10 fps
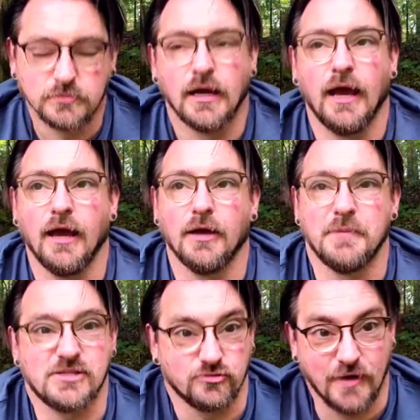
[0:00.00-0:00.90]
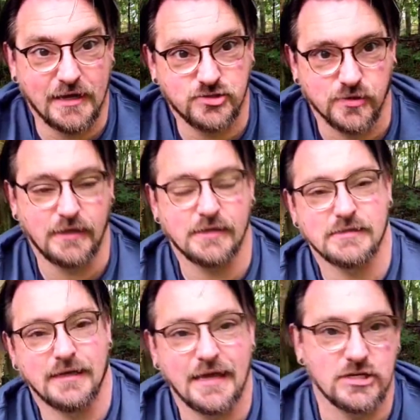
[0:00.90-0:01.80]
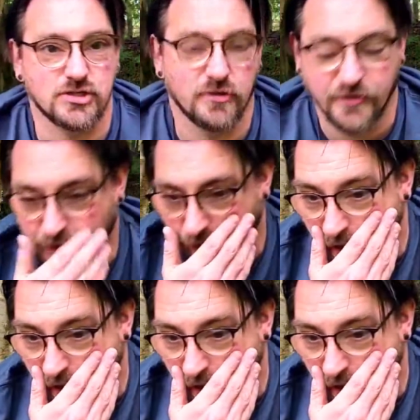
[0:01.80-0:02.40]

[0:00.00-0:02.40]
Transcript: It's a rare treat. It's an occasional thing.